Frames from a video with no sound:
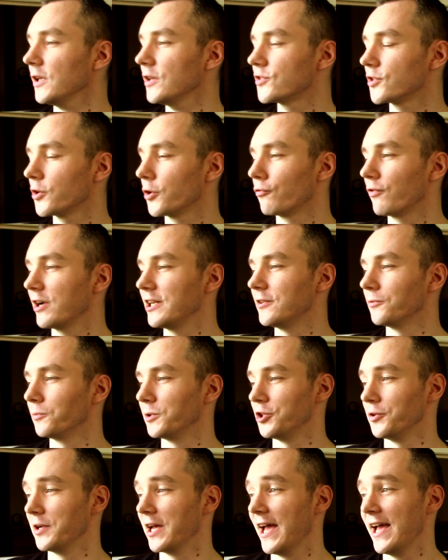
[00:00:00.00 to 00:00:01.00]
So the rate at
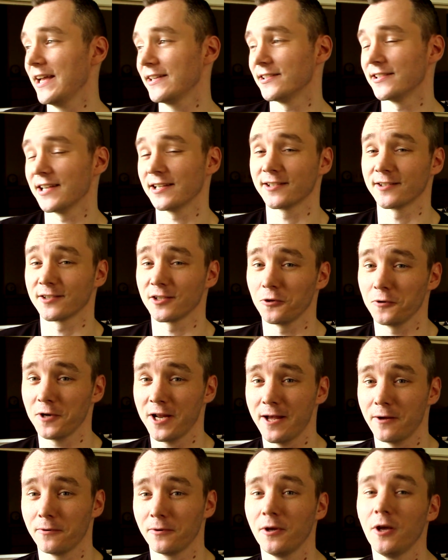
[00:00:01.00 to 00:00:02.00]
which you get hexes has to slow
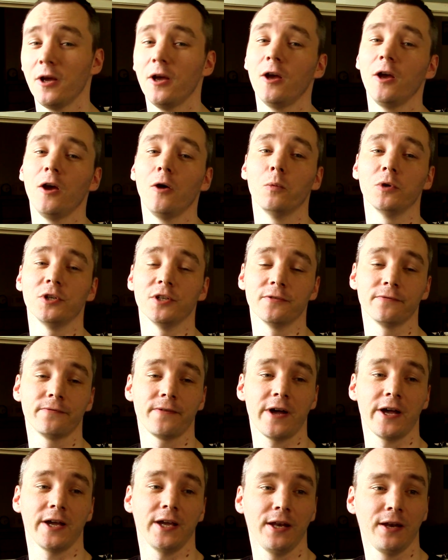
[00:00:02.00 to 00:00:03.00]
down, which is
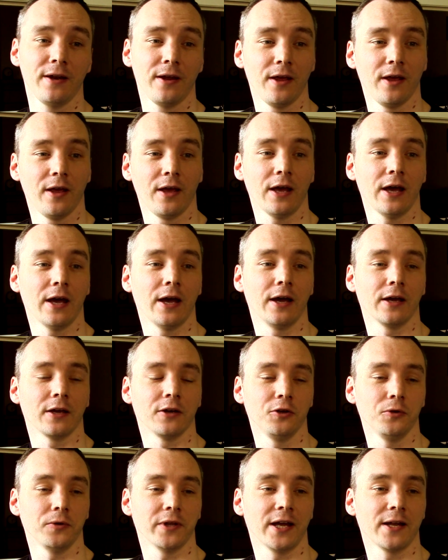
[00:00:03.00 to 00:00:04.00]
fine. I can
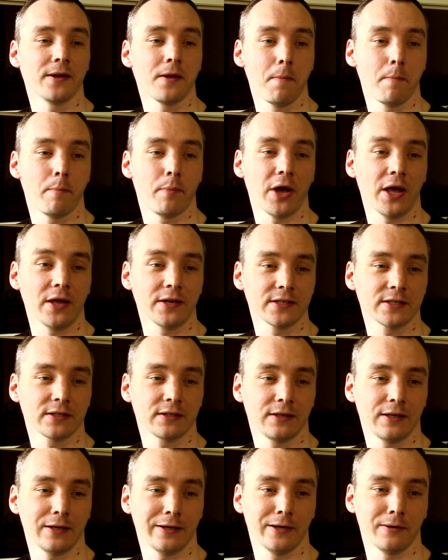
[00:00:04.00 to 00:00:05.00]
do that. But
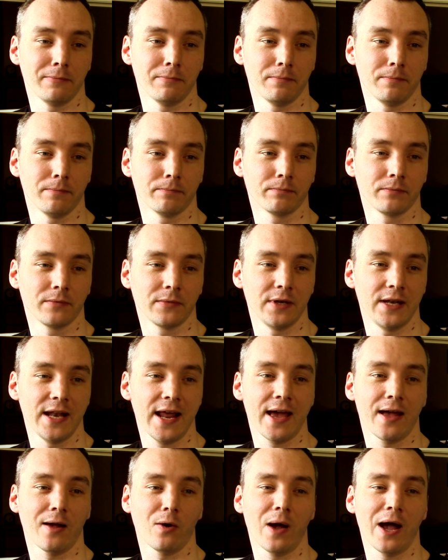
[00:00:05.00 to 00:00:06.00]

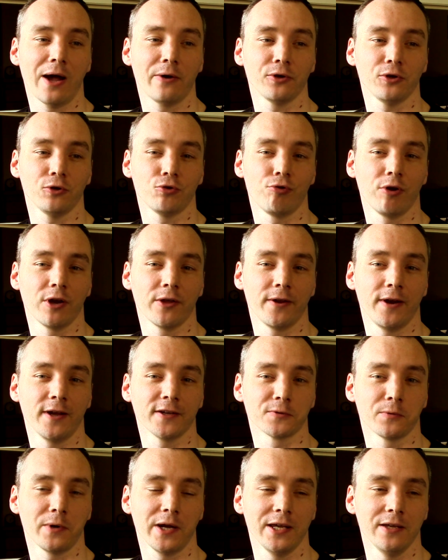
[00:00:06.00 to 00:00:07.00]
now, how do you trigger the
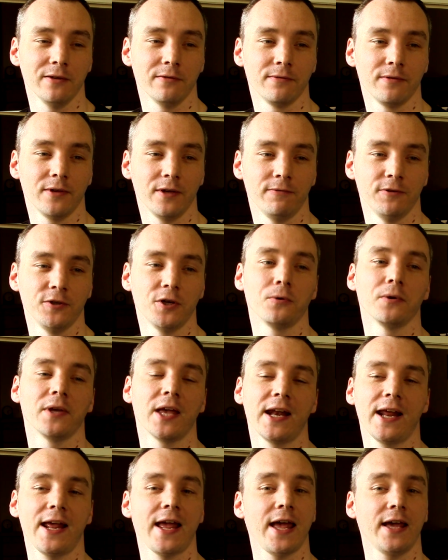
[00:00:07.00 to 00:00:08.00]
next wave? If you don't
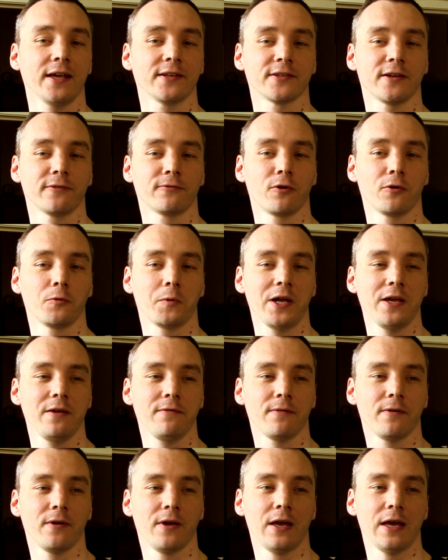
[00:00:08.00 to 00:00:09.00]
get a hex after a
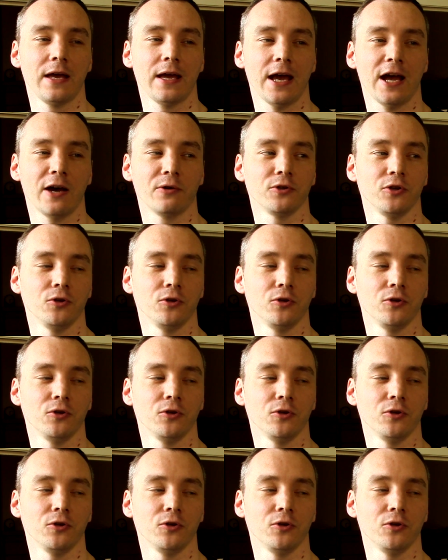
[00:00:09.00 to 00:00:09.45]
wave, how